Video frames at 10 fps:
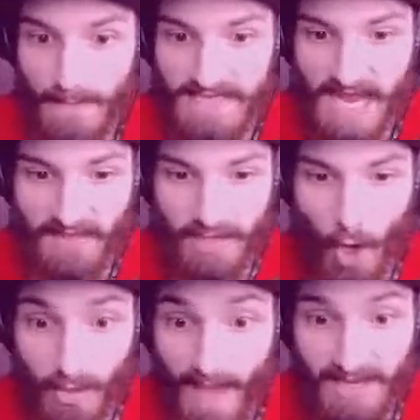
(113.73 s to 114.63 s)
him. He's got like an
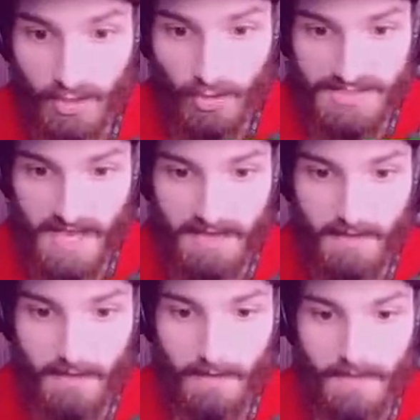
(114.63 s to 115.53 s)
automatic, it looks like.
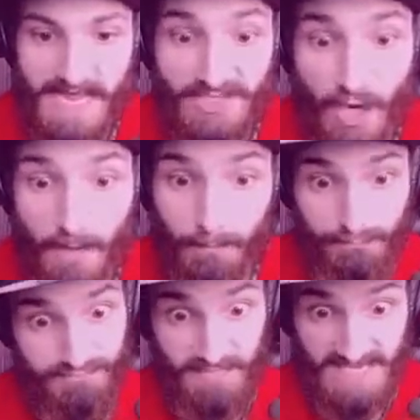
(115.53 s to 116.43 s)
He's trying to
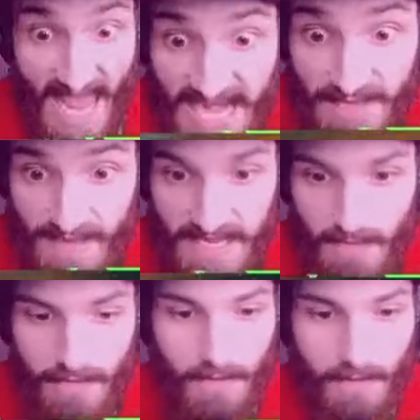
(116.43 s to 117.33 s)
nade me.